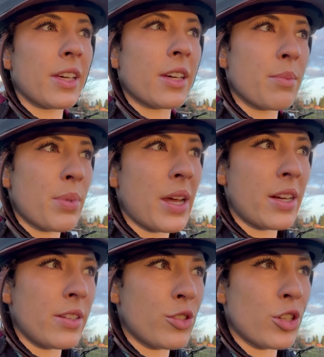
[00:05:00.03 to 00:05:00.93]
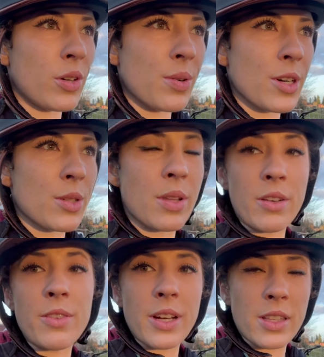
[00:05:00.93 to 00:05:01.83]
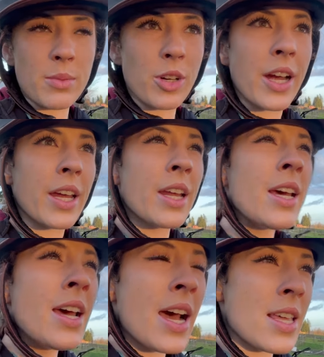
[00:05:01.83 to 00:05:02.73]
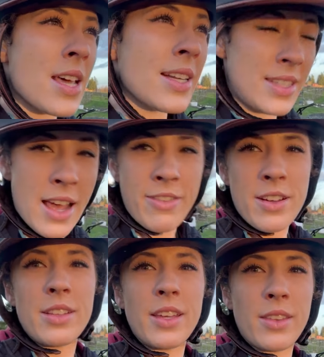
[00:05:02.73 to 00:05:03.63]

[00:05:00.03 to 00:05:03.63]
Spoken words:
a competitive show horse without feeding them grain. And that definitely